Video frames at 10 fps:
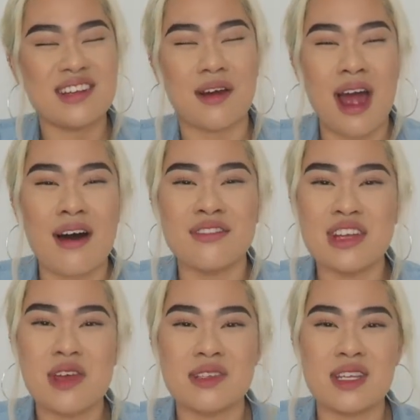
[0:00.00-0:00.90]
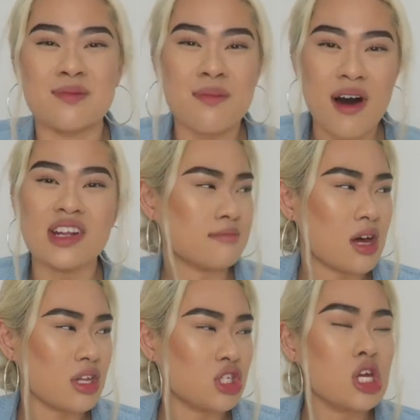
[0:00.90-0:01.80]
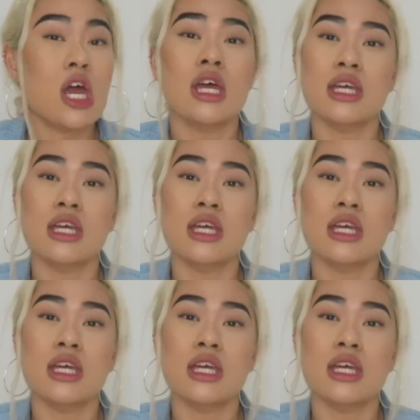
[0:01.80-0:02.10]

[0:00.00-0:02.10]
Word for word: don't have to use as much much